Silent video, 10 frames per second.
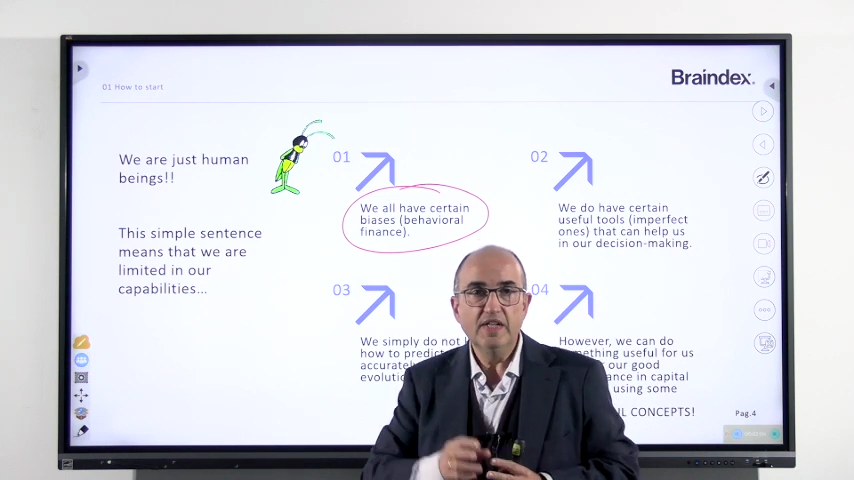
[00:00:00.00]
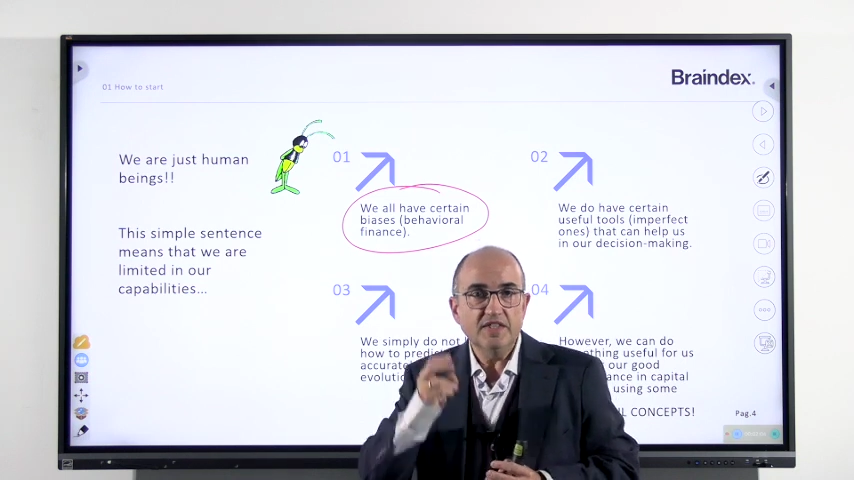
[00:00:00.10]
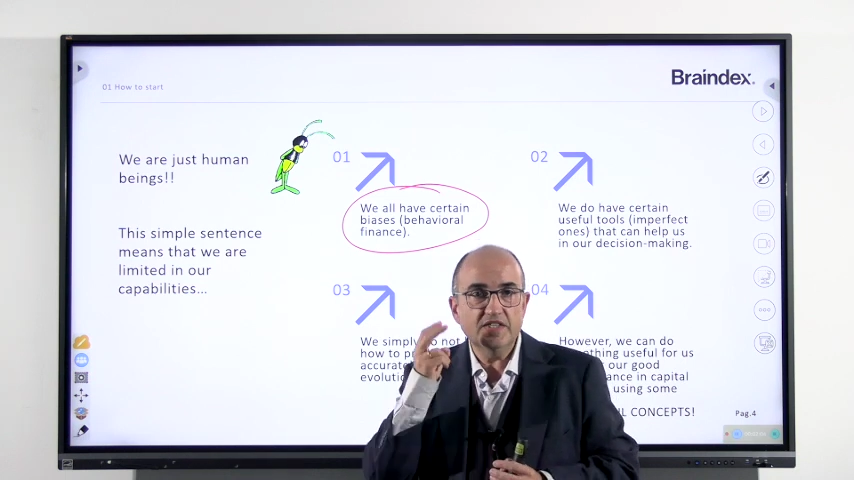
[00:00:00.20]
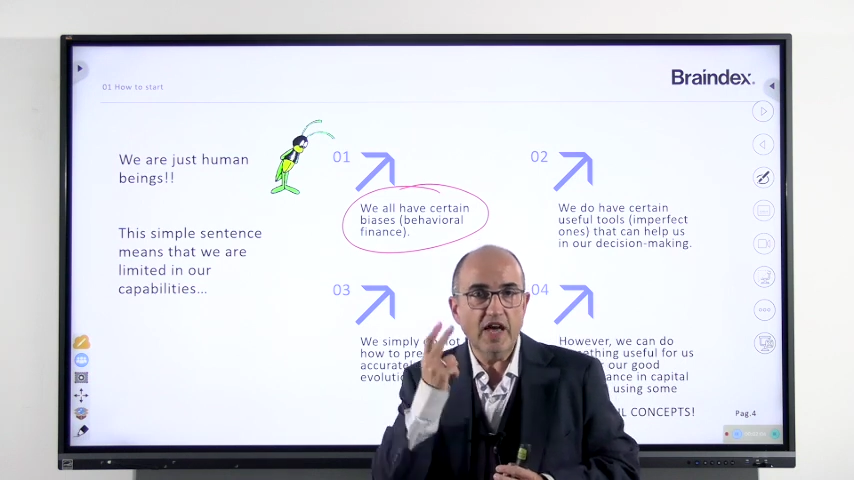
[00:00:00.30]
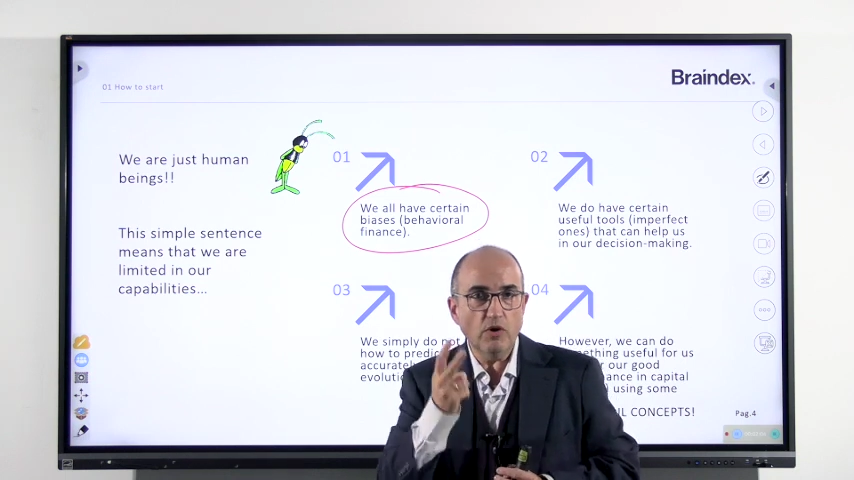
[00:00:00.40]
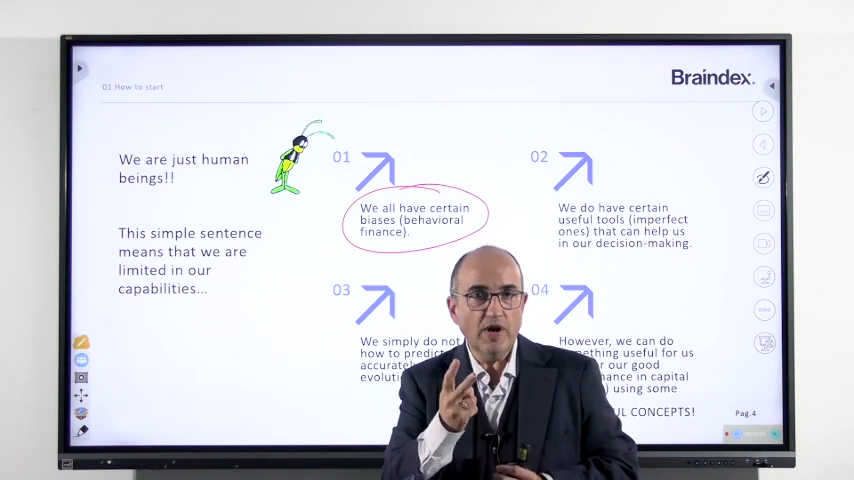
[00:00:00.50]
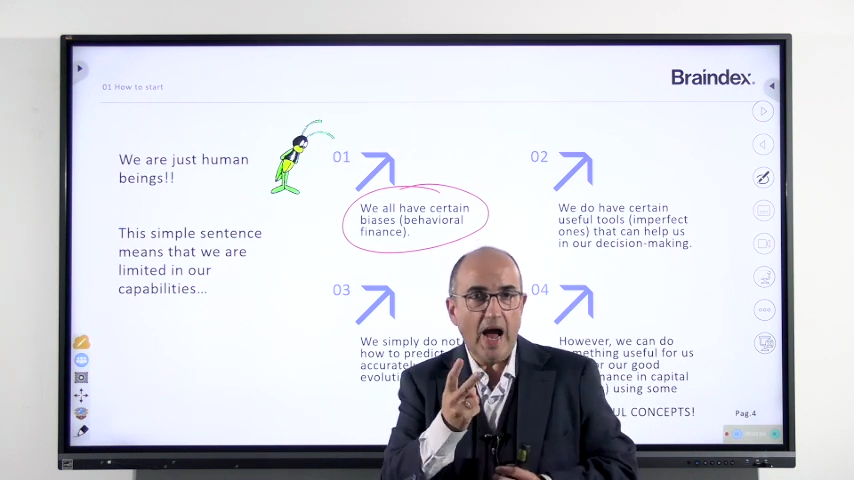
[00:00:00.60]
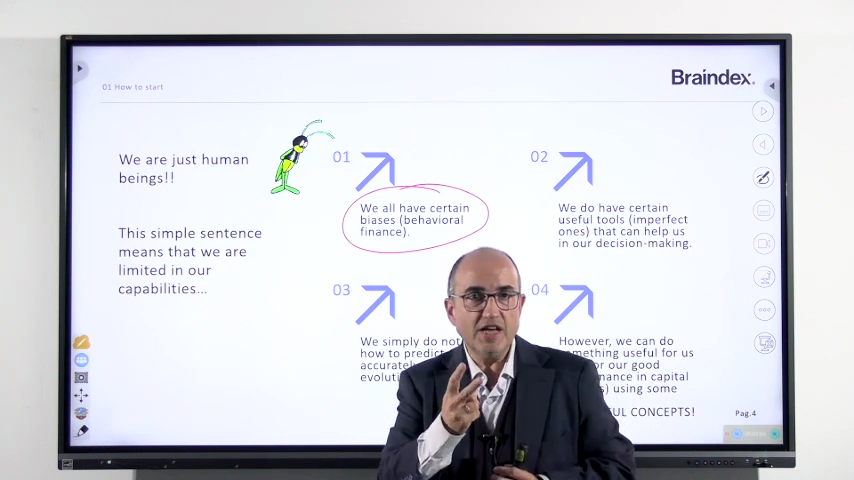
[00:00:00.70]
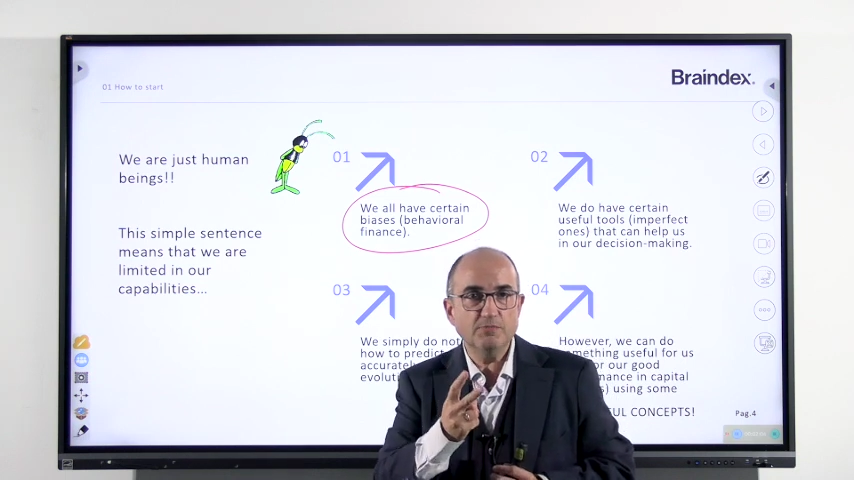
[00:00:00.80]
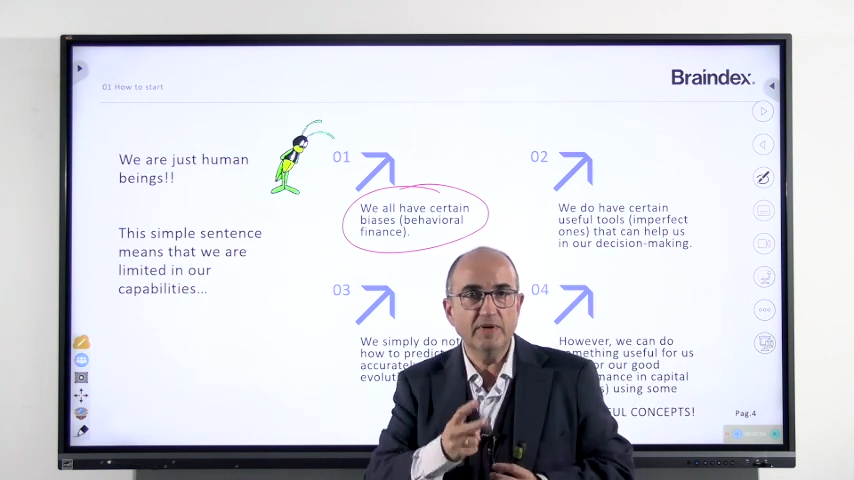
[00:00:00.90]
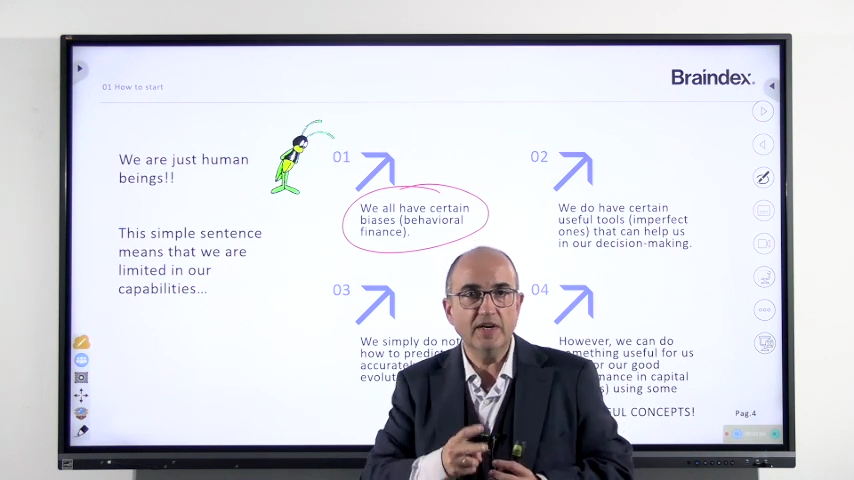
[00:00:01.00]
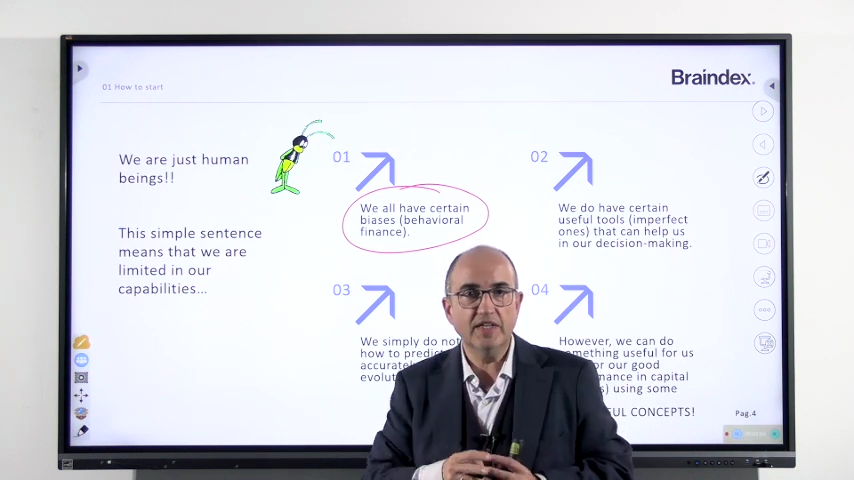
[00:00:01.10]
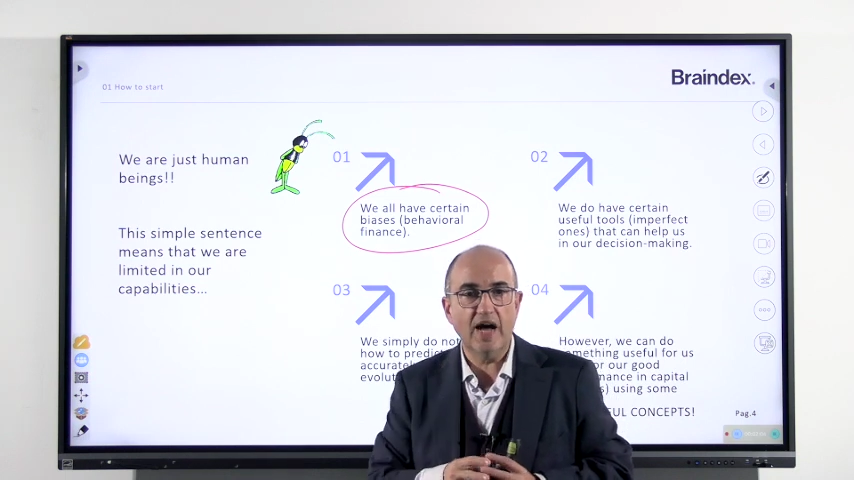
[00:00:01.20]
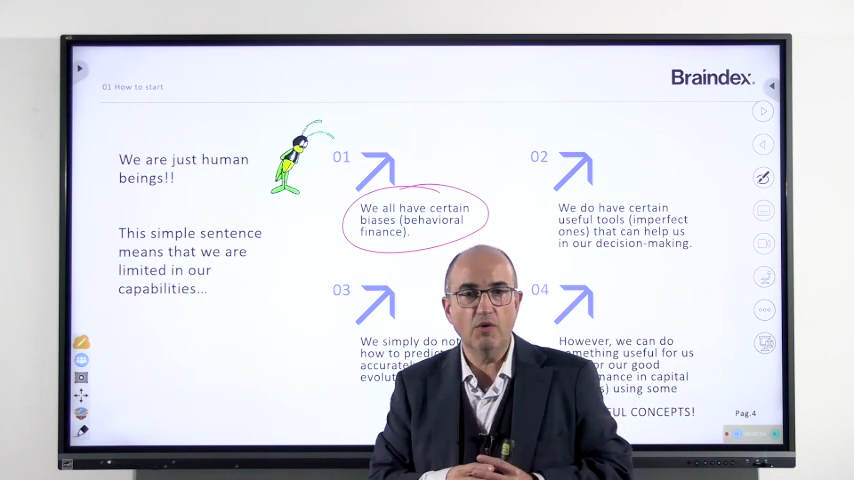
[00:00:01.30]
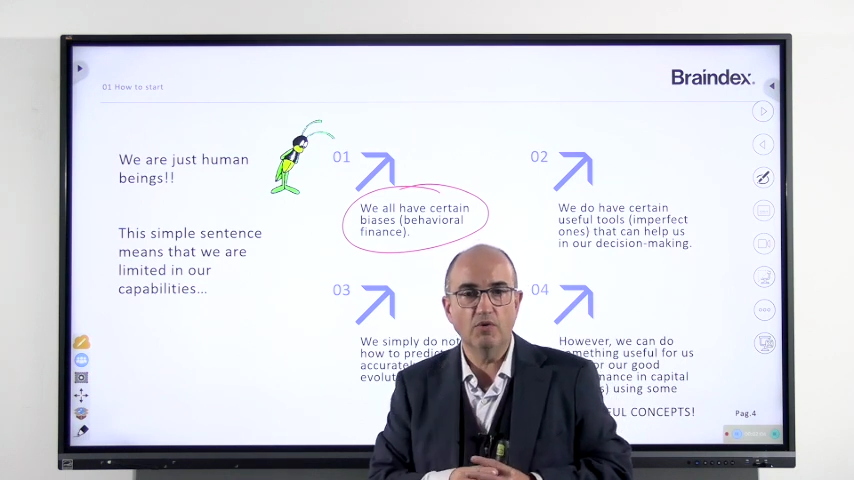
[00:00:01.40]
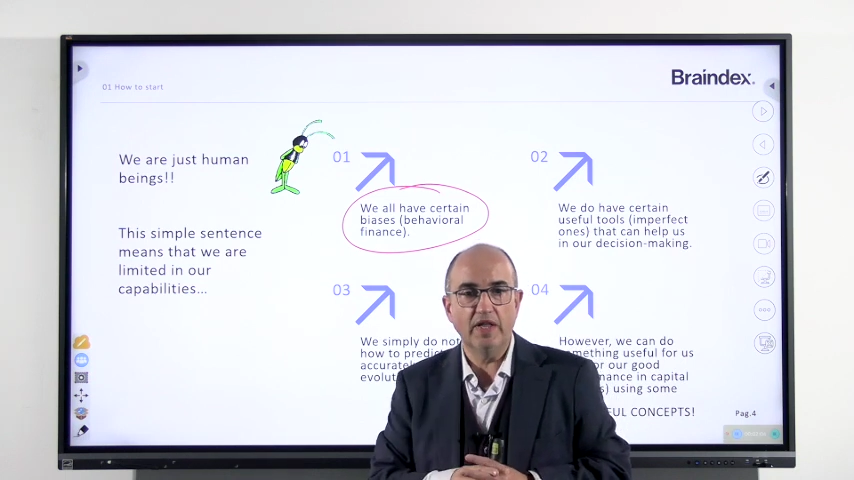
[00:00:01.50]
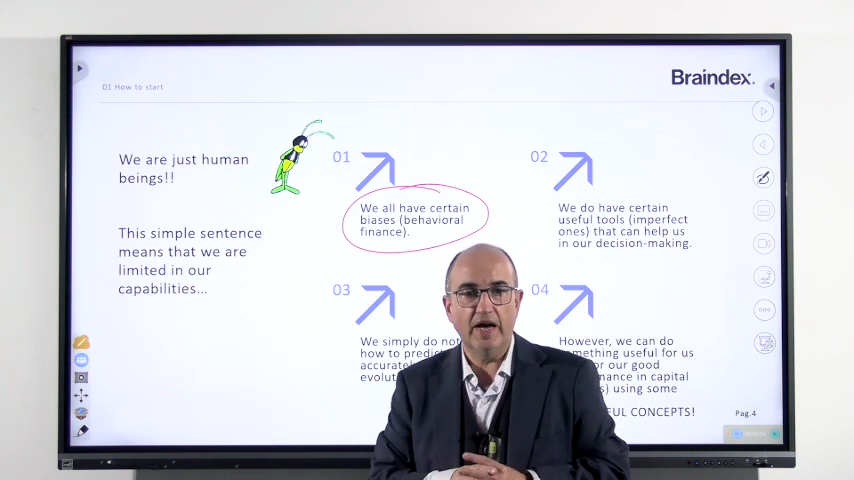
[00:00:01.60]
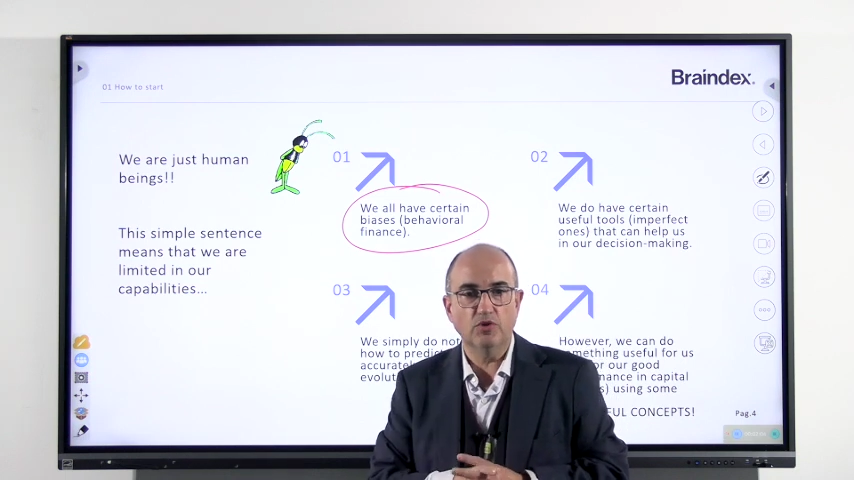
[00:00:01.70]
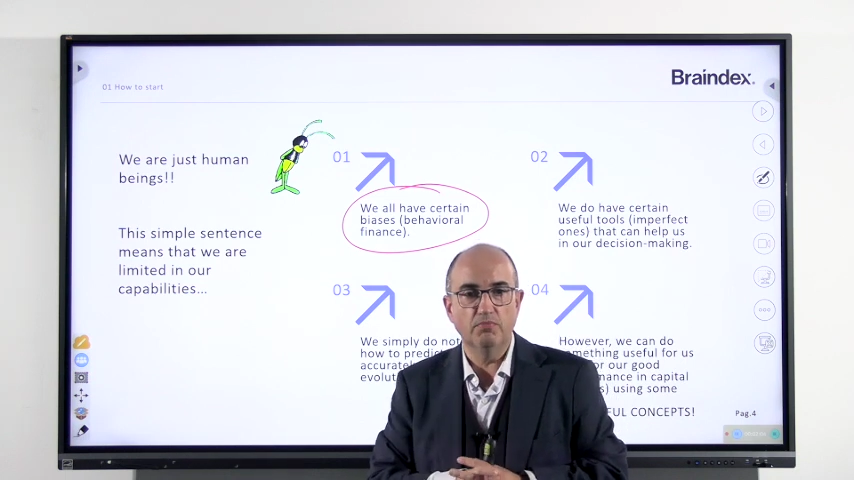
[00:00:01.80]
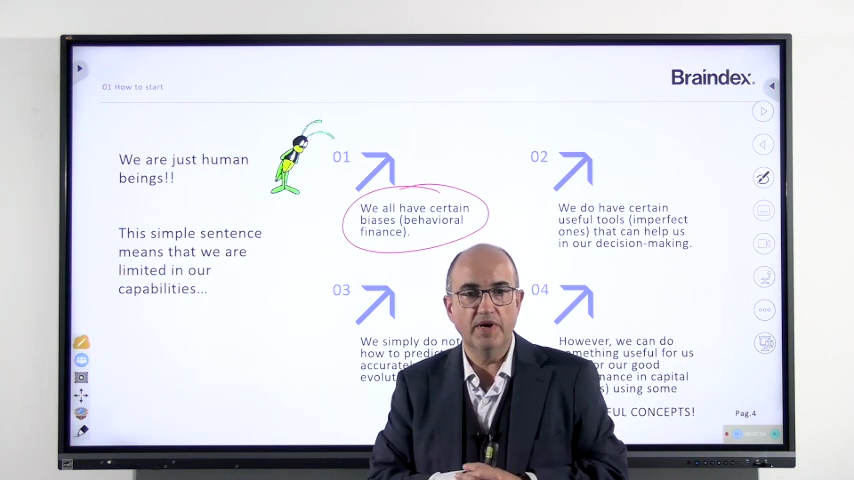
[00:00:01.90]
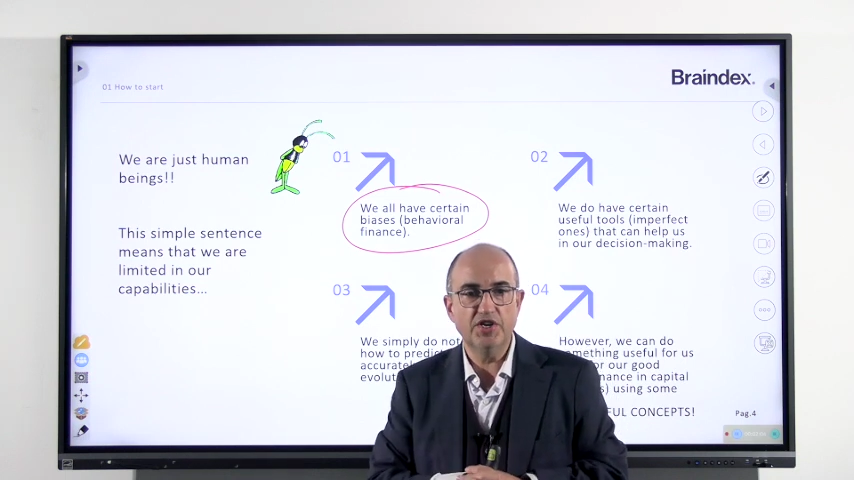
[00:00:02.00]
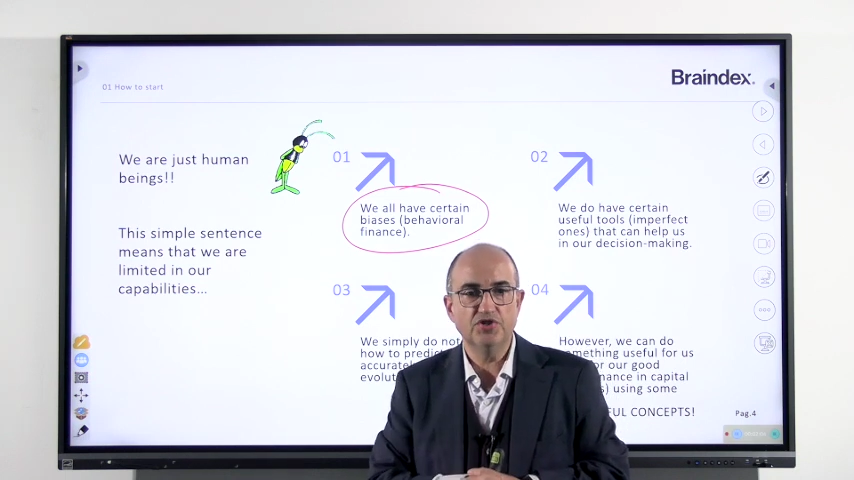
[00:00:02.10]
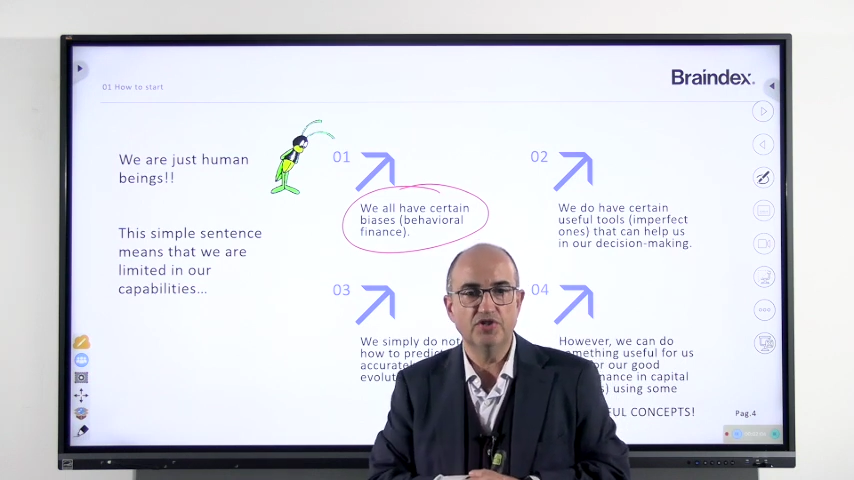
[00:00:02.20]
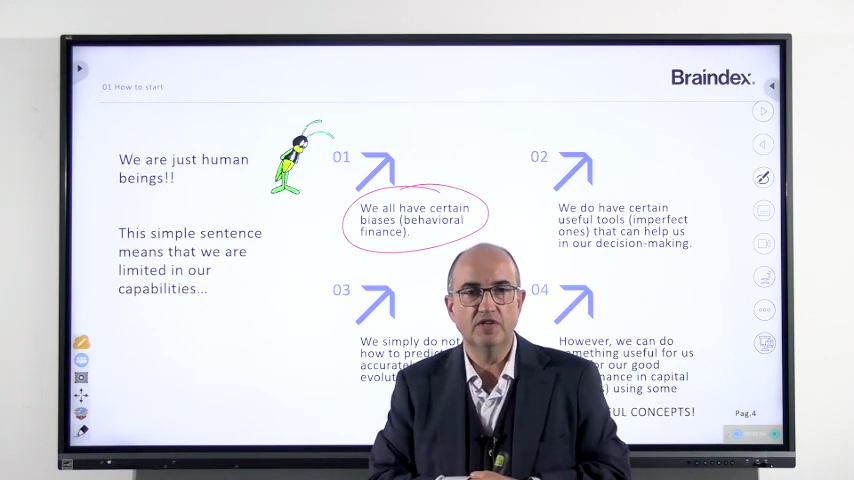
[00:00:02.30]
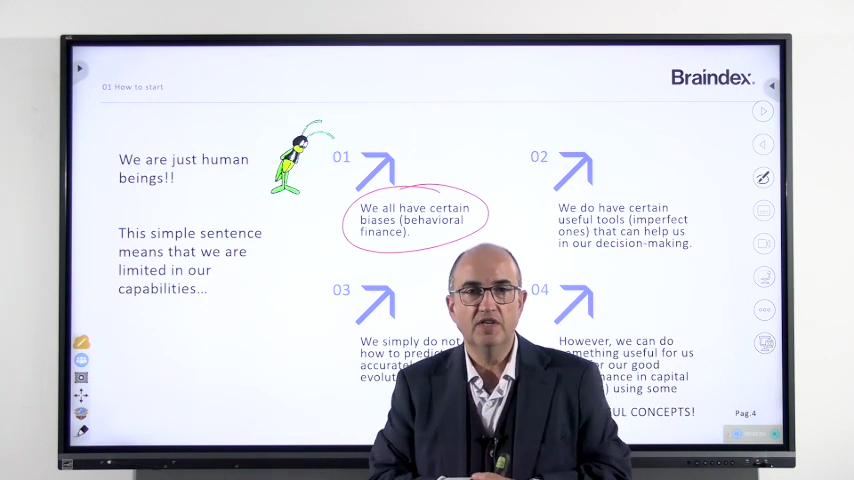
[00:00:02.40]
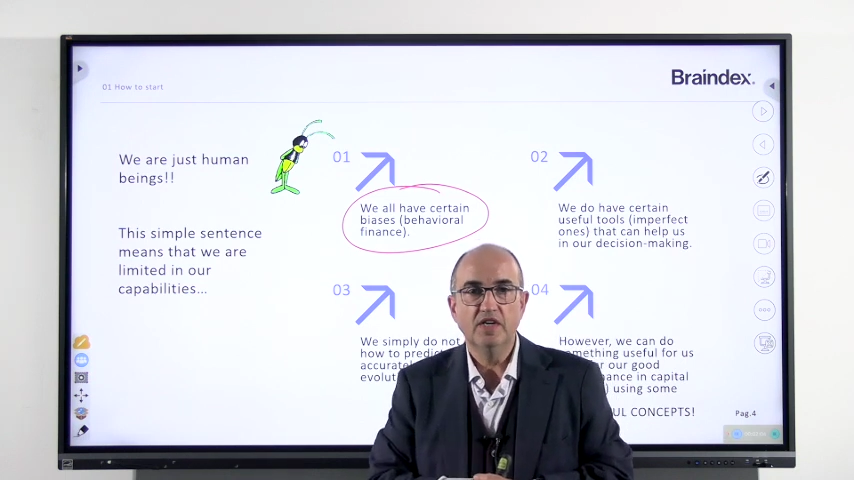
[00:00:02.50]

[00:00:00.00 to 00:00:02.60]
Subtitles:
The second aspect I would like to mention